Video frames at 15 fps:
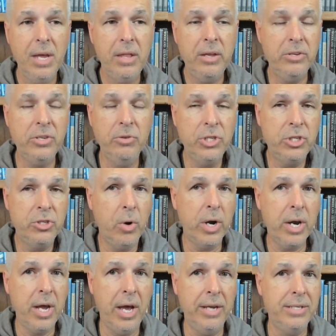There's no
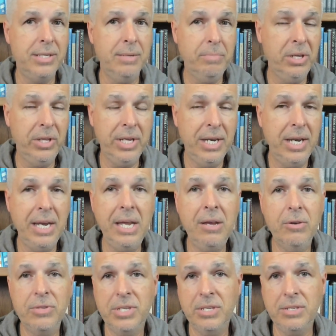shortcut to building an
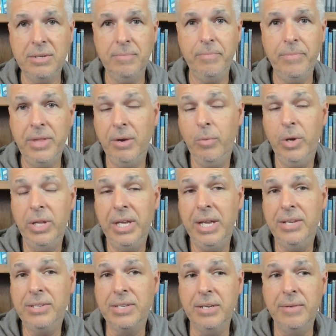ecosystem. There really
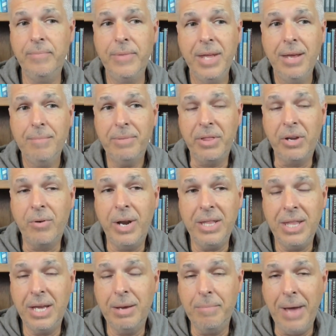isn't. But the great
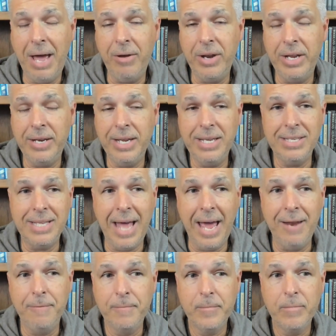thing about it is
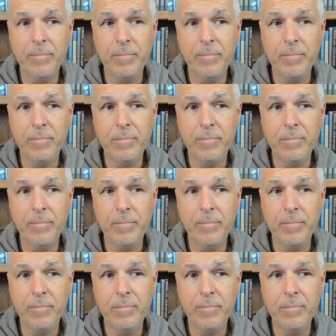that